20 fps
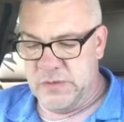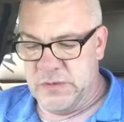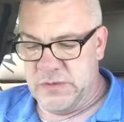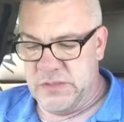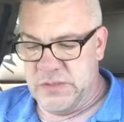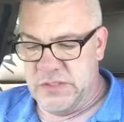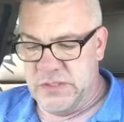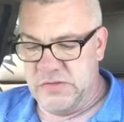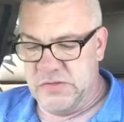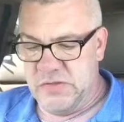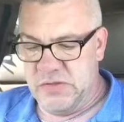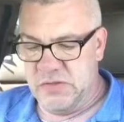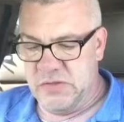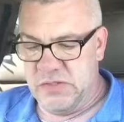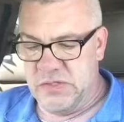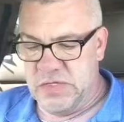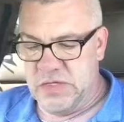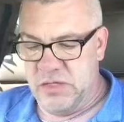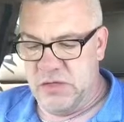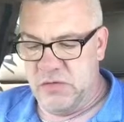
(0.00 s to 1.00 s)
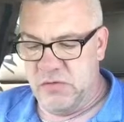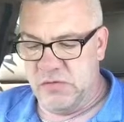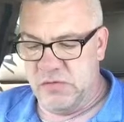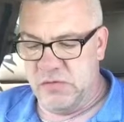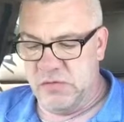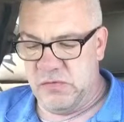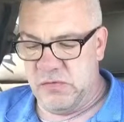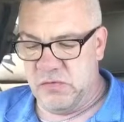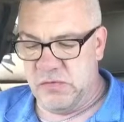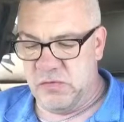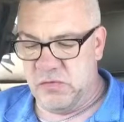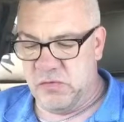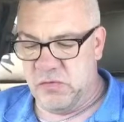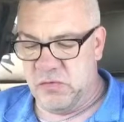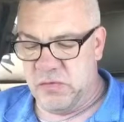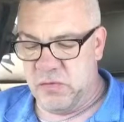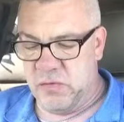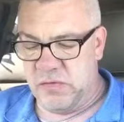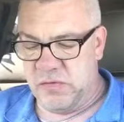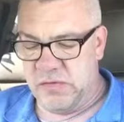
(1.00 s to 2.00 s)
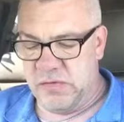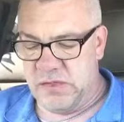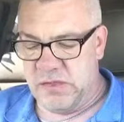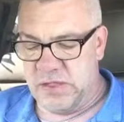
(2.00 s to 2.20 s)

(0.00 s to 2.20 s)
It takes a little getting used to the controls.